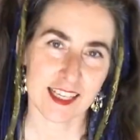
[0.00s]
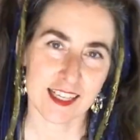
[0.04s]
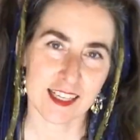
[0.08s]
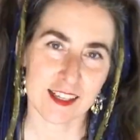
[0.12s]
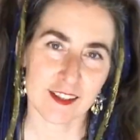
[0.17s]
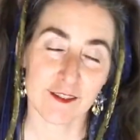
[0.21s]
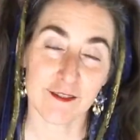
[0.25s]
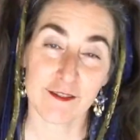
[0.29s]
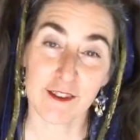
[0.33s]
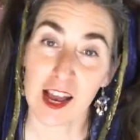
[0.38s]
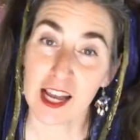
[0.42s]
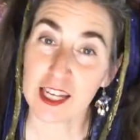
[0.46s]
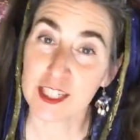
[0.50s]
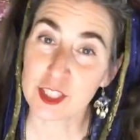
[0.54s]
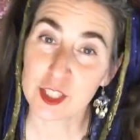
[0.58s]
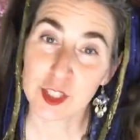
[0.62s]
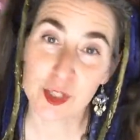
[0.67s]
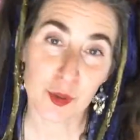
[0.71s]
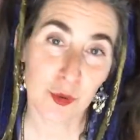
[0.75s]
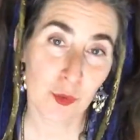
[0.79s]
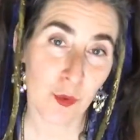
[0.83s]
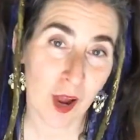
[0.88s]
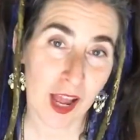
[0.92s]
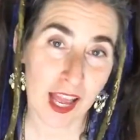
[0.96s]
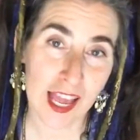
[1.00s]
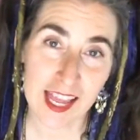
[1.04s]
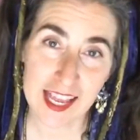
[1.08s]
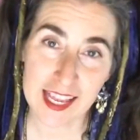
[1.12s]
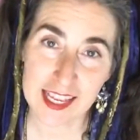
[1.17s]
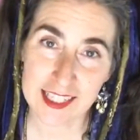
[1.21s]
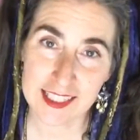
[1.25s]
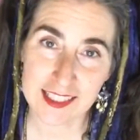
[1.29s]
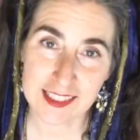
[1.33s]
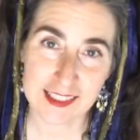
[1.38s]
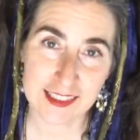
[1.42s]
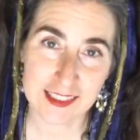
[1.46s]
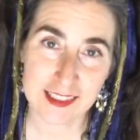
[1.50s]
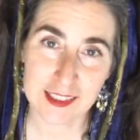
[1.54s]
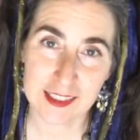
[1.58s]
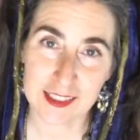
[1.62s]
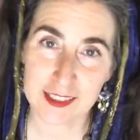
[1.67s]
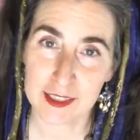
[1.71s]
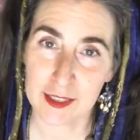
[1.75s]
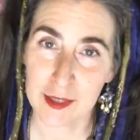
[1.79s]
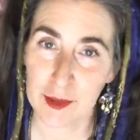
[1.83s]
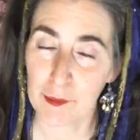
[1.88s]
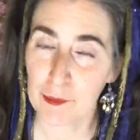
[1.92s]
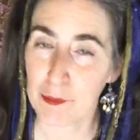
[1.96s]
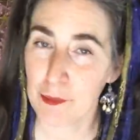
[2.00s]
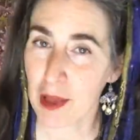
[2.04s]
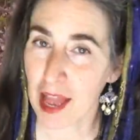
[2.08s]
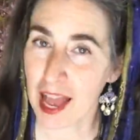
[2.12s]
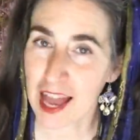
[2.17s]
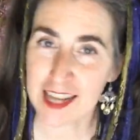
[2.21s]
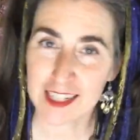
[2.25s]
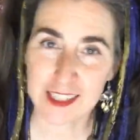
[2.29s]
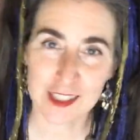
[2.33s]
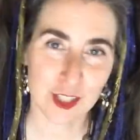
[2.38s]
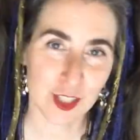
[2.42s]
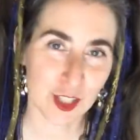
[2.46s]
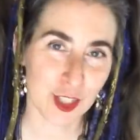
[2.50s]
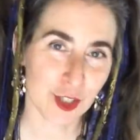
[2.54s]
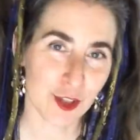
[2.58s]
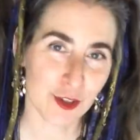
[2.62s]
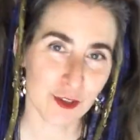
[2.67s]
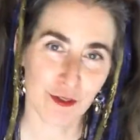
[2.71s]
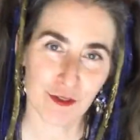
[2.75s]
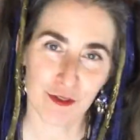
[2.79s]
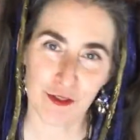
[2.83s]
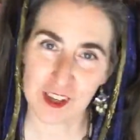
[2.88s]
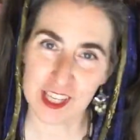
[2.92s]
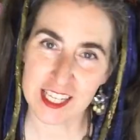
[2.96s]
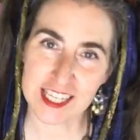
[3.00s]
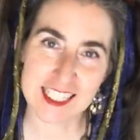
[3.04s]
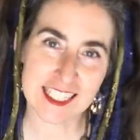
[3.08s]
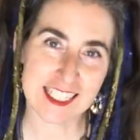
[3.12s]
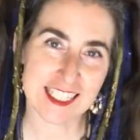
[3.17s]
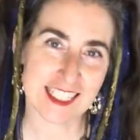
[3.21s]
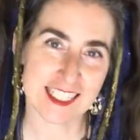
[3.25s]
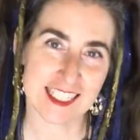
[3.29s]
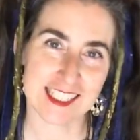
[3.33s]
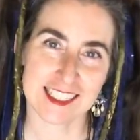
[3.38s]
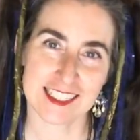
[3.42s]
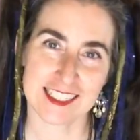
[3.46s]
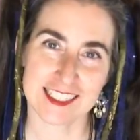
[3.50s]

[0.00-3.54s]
Find your way back to your feet,